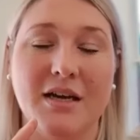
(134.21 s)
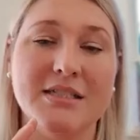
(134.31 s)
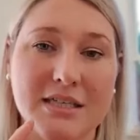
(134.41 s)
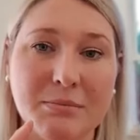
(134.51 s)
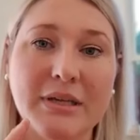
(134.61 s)
I
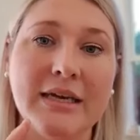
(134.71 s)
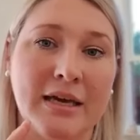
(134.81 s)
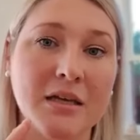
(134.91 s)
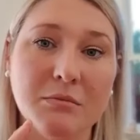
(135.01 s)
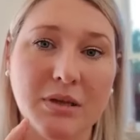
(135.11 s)
deeply
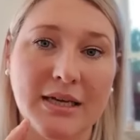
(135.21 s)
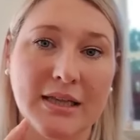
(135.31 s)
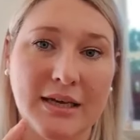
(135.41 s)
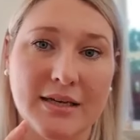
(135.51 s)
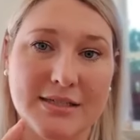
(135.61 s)
and
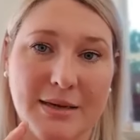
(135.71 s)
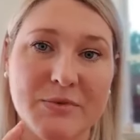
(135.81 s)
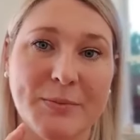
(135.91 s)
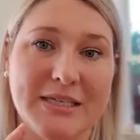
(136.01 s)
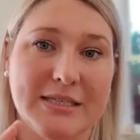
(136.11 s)
completely
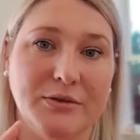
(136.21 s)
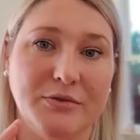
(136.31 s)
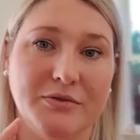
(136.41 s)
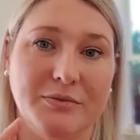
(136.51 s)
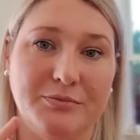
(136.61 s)
accept
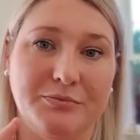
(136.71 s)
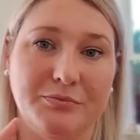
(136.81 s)
myself.